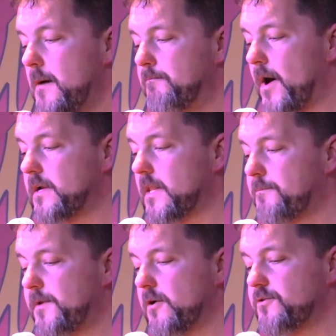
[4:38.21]
bundle
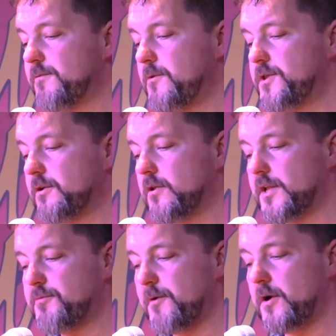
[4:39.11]
up years of musical
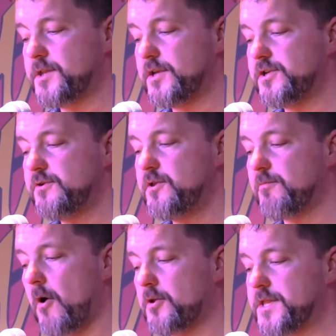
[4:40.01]
experience in two
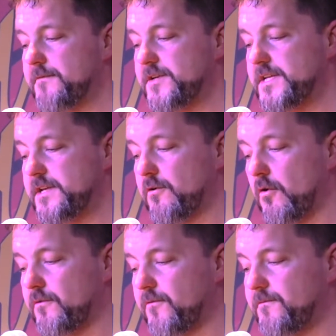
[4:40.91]
small 17 year
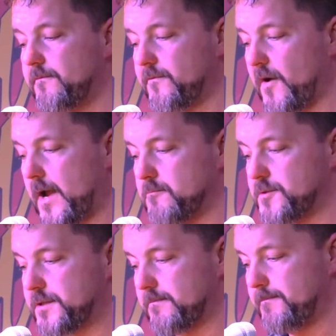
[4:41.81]
old frames.